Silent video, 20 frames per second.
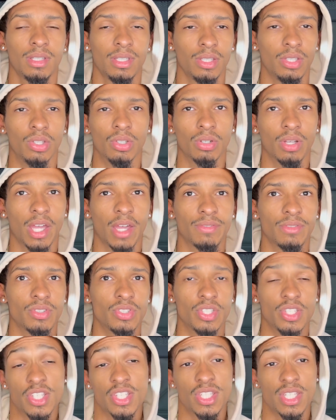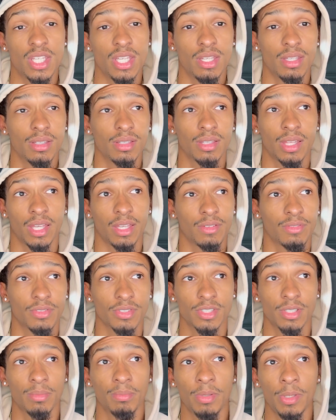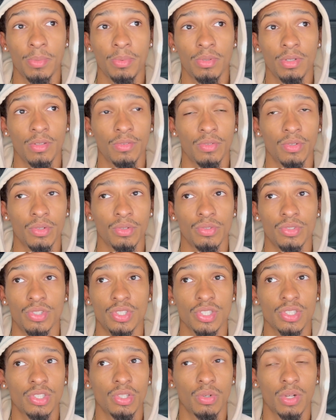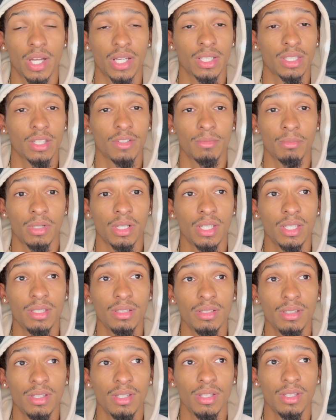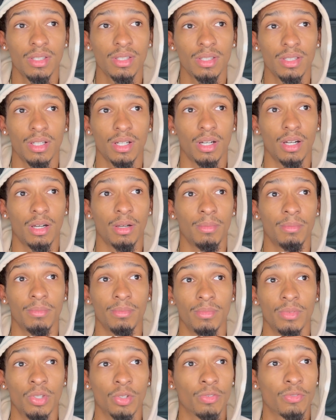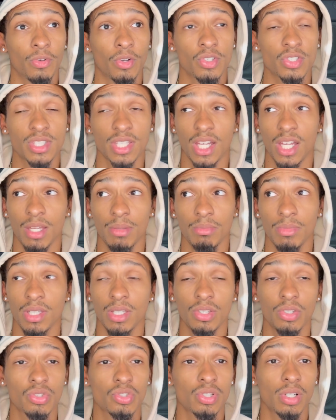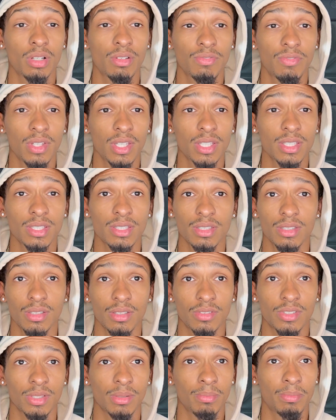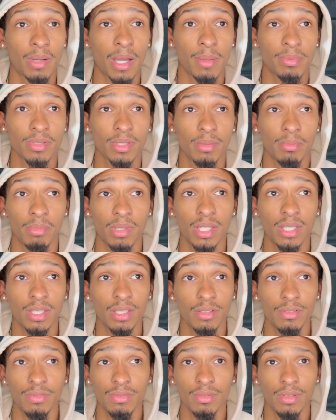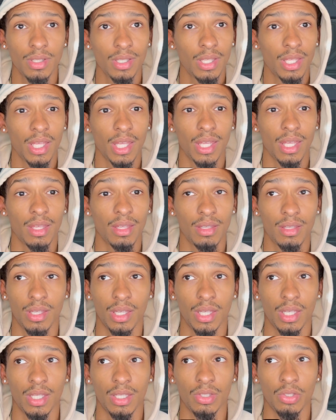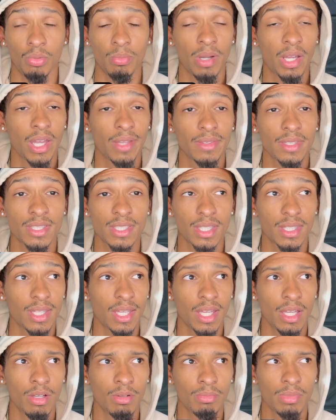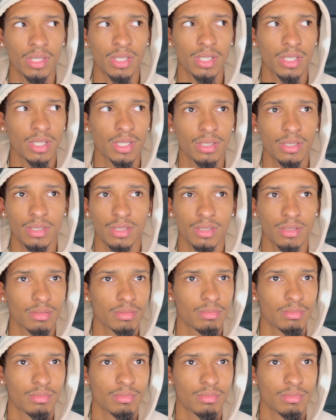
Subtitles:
you don't have to just sit. Like for some people, if you just don't got enough money, your first time getting your truck fixed, if something pops up big enough, and you might have to sit down because